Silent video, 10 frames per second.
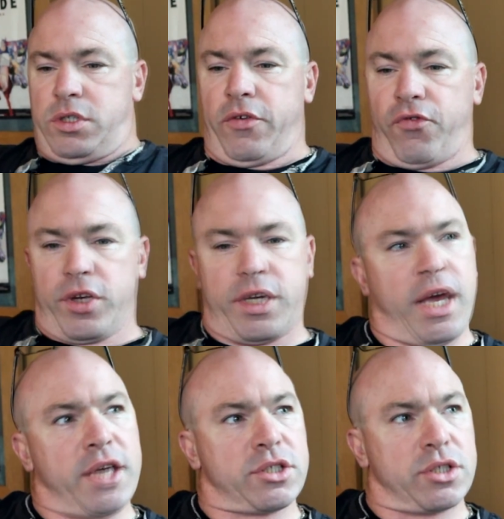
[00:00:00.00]
different
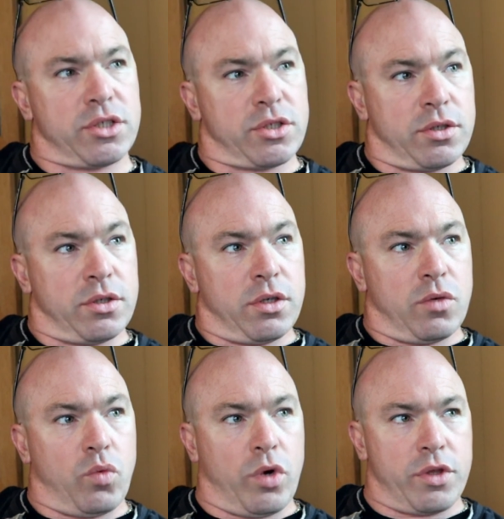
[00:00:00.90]
cases
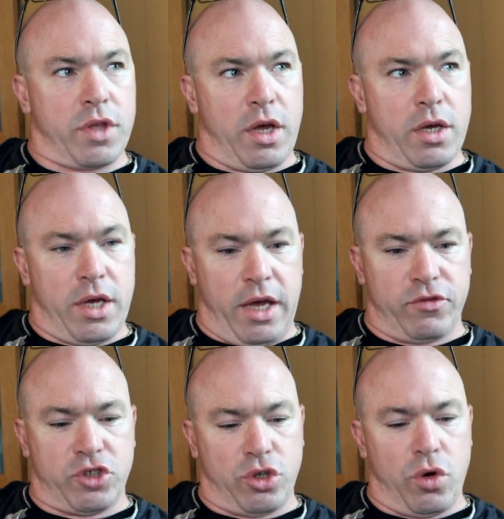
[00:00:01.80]
where they
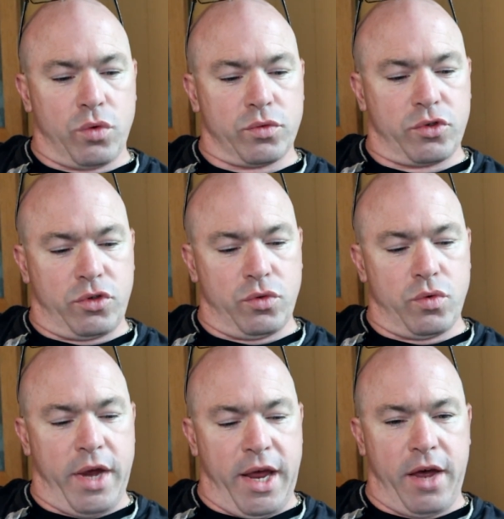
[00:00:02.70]
have shown to
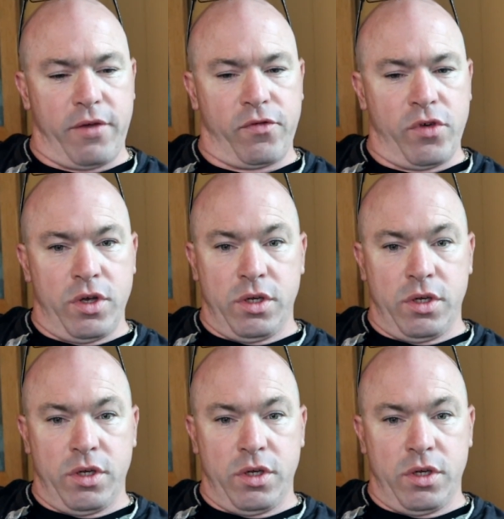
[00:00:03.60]
have